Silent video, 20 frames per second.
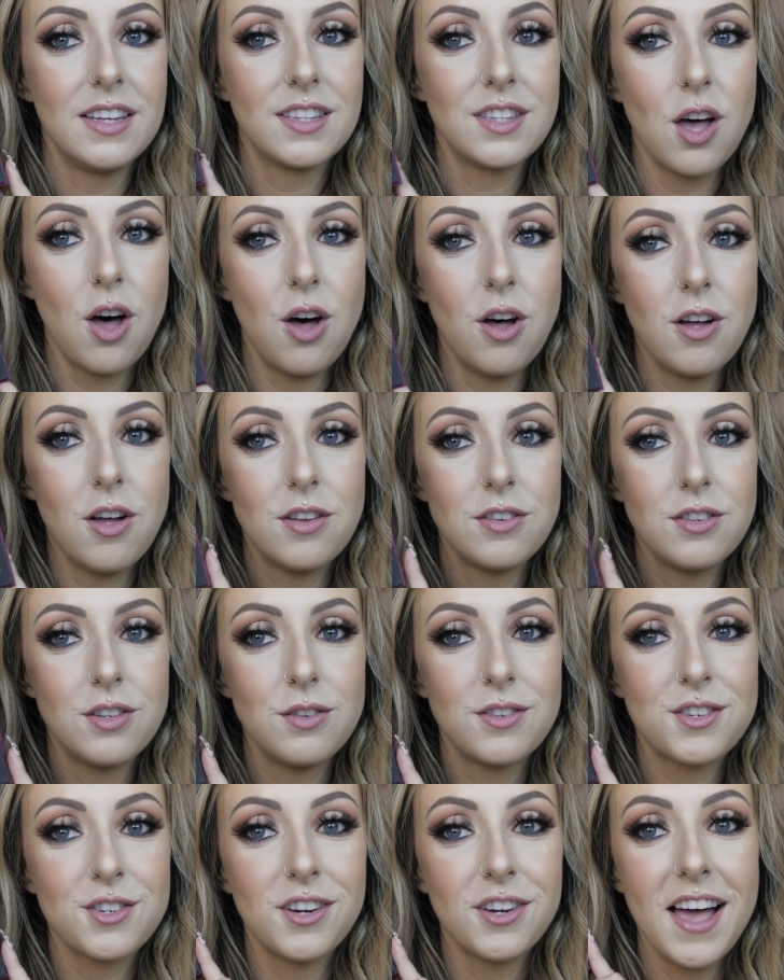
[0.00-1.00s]
it's all
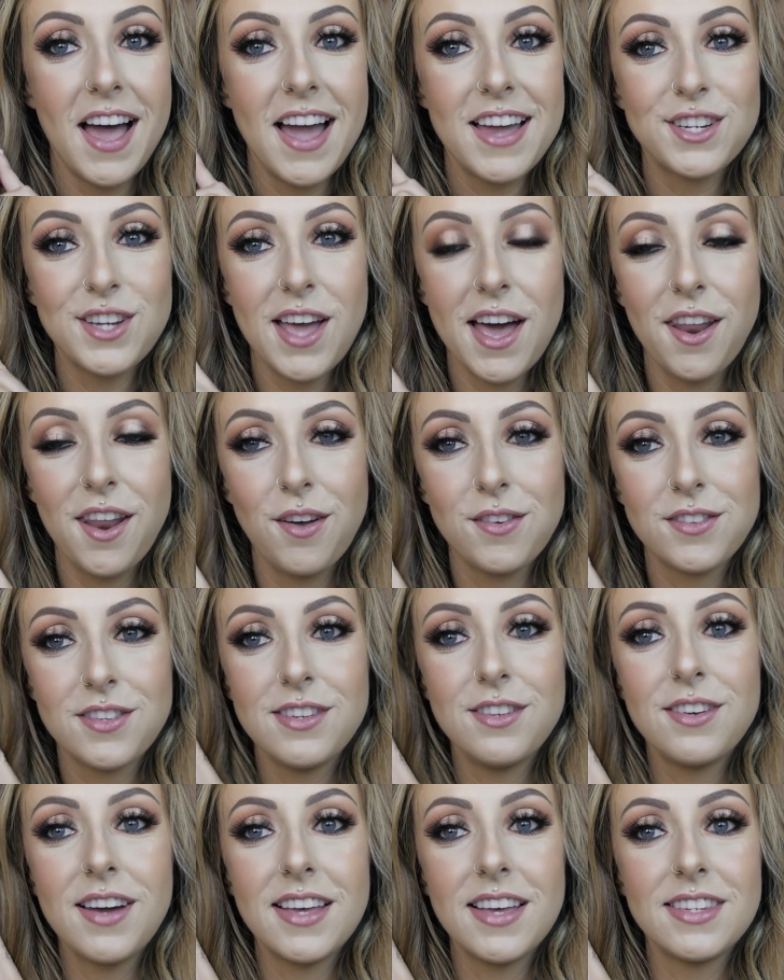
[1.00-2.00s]
neutral eyeshadows,
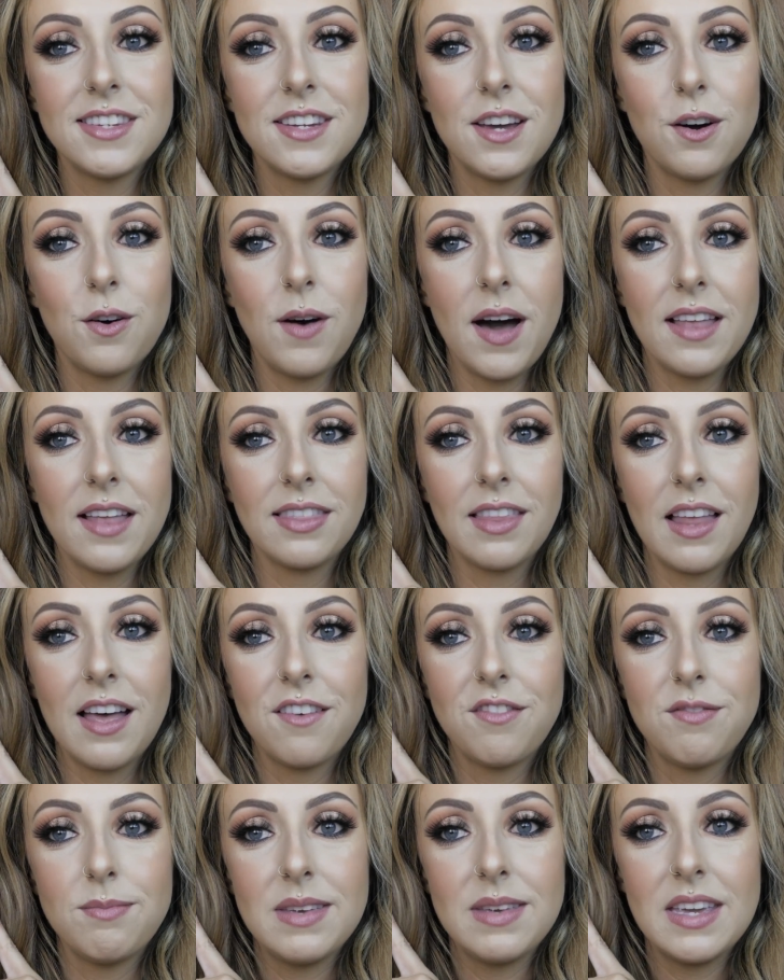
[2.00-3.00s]
and you guys know I
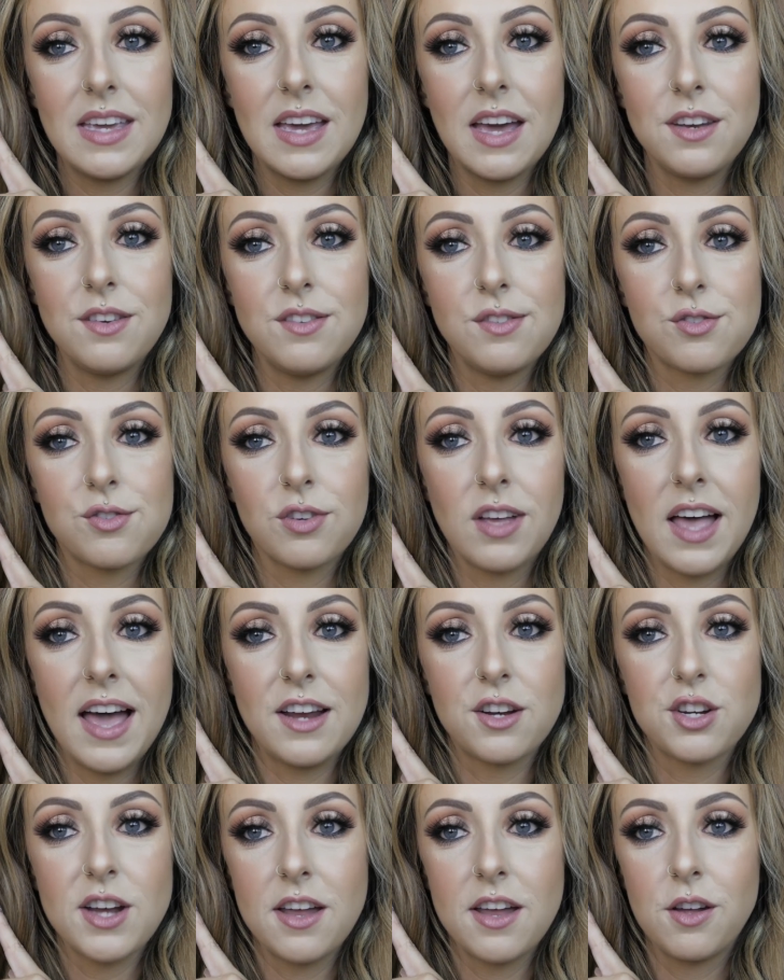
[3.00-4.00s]
love me a neutral
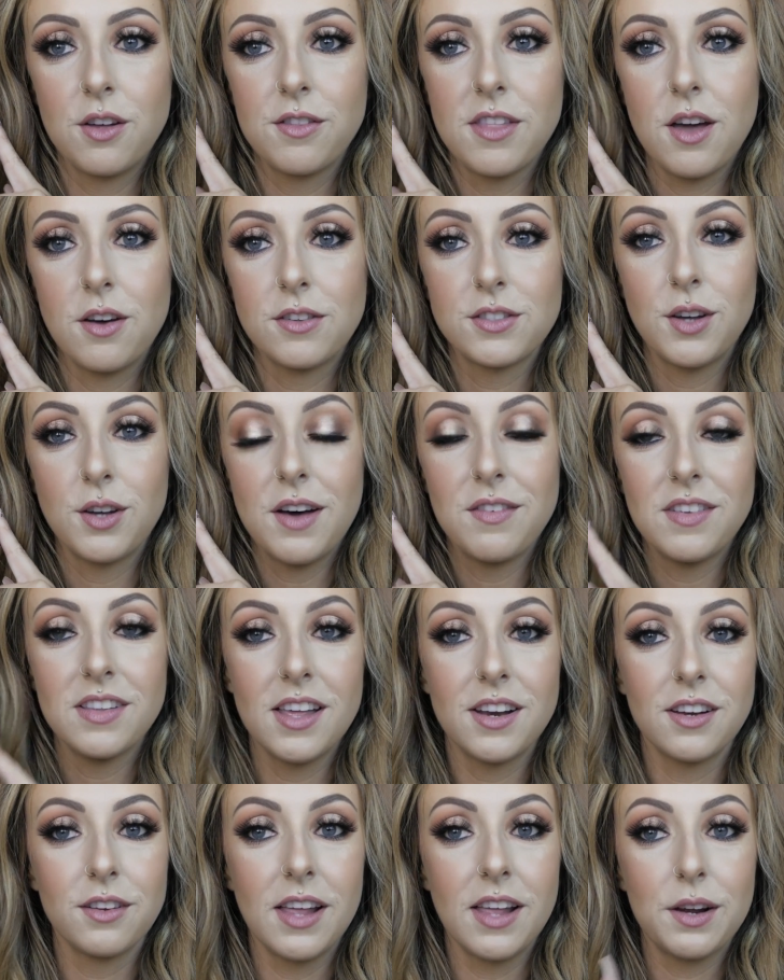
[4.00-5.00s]
eyeshadow. They also have a
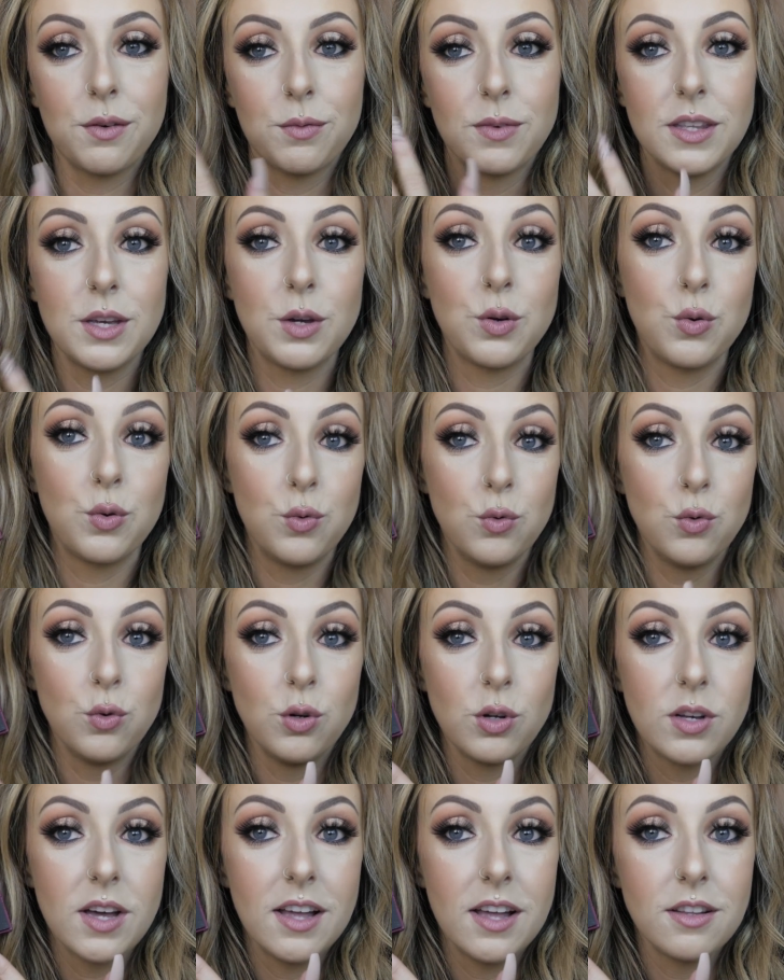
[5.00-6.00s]
lot of like really
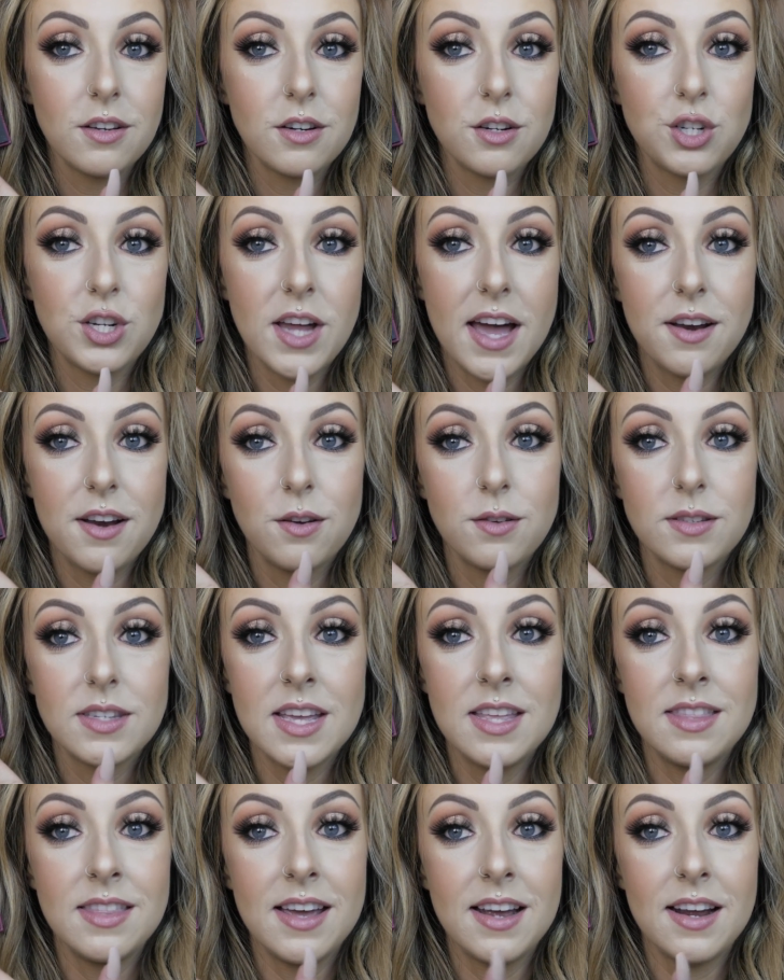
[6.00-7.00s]
cool colored shadows
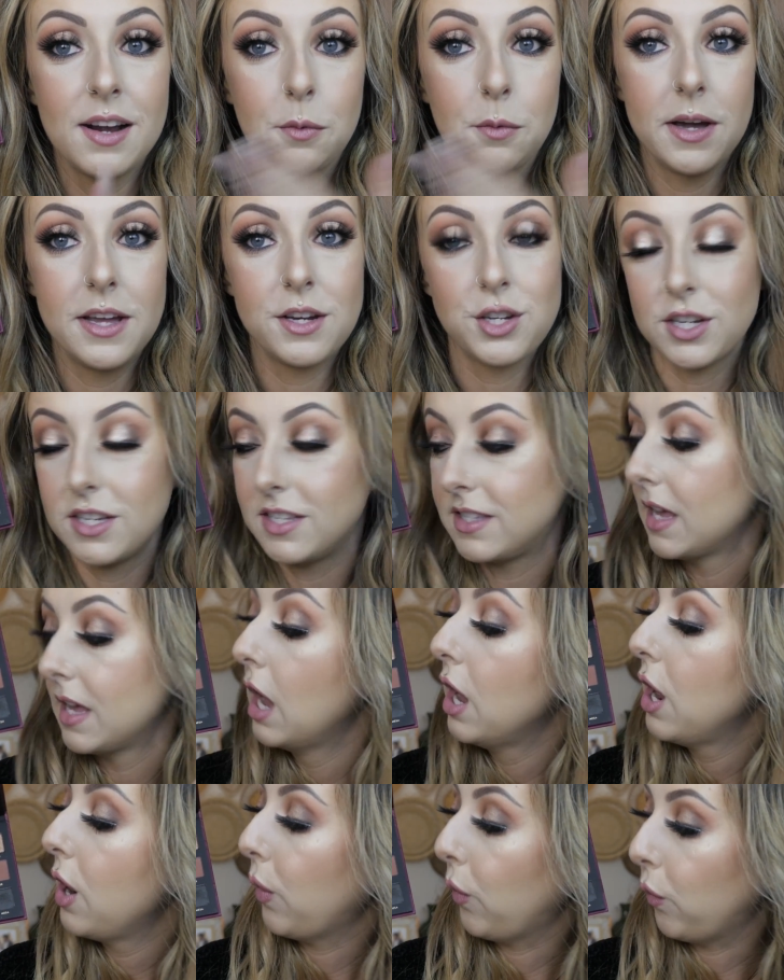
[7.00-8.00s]
in there, which is
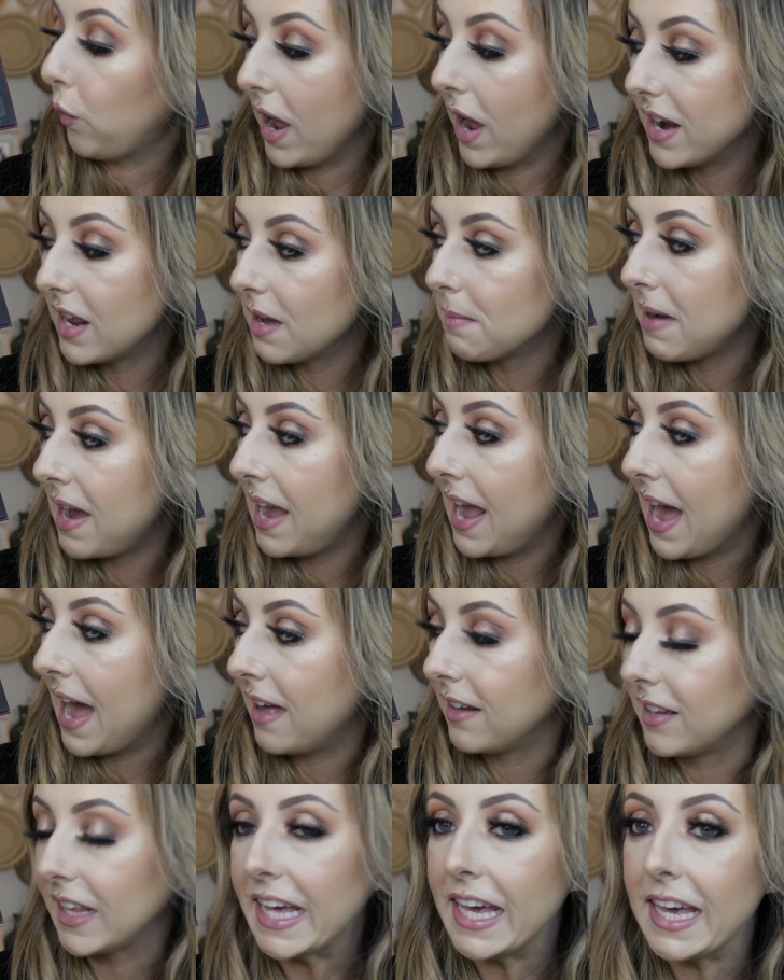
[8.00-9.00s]
right up my
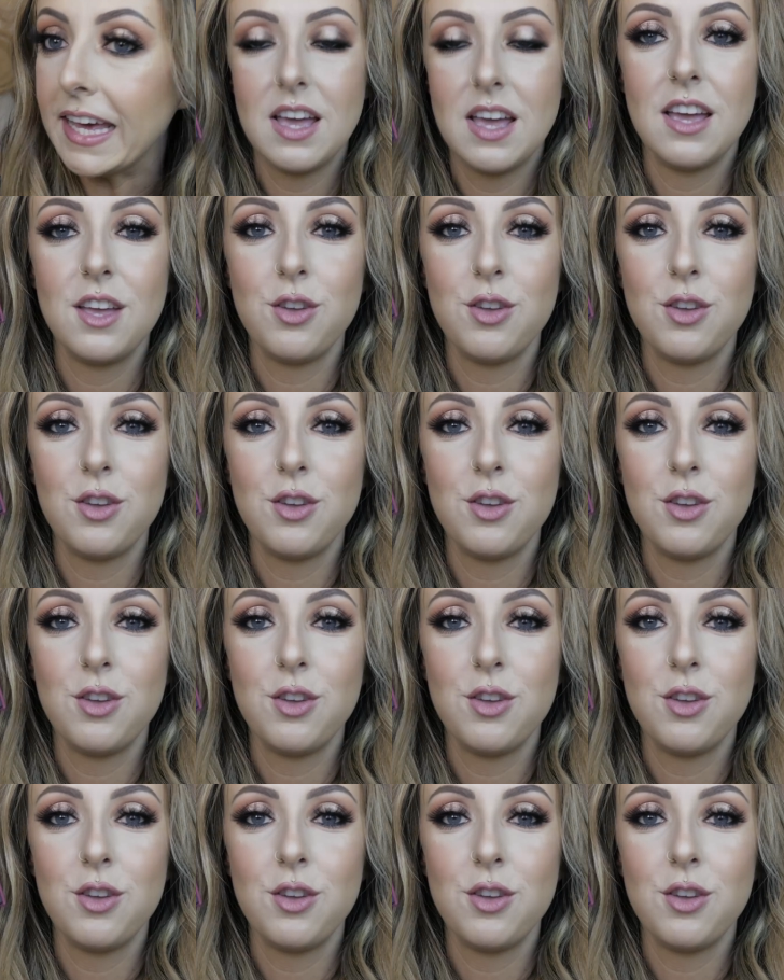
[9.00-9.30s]
alley.